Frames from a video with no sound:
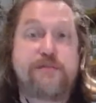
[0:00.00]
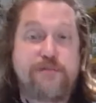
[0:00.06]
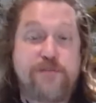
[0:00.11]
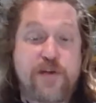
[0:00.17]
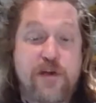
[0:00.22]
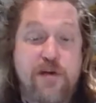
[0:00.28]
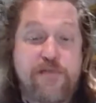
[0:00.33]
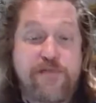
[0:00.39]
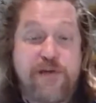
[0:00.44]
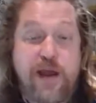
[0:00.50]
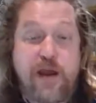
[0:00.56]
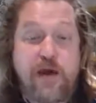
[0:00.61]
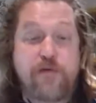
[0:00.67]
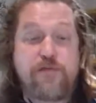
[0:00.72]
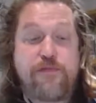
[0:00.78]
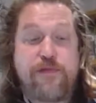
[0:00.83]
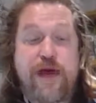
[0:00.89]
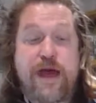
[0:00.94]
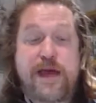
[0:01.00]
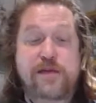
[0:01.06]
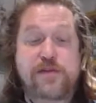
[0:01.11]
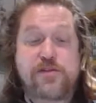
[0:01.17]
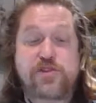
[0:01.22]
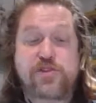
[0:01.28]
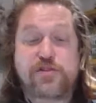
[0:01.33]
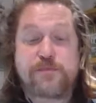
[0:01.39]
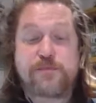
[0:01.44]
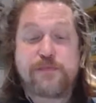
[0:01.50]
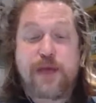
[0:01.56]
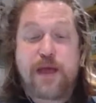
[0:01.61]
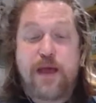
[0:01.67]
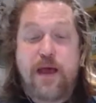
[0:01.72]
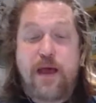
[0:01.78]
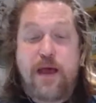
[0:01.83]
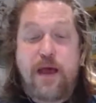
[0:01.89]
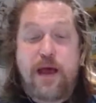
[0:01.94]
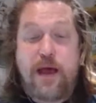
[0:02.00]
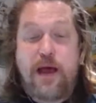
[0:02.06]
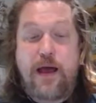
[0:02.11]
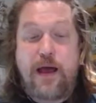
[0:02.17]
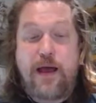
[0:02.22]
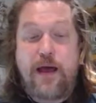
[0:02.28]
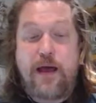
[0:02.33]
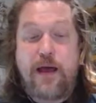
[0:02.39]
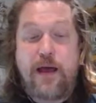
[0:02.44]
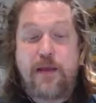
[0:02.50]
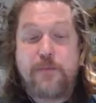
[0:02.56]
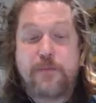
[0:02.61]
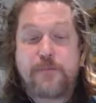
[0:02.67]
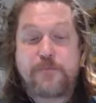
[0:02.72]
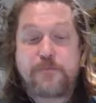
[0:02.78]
for your fellow fans. Now,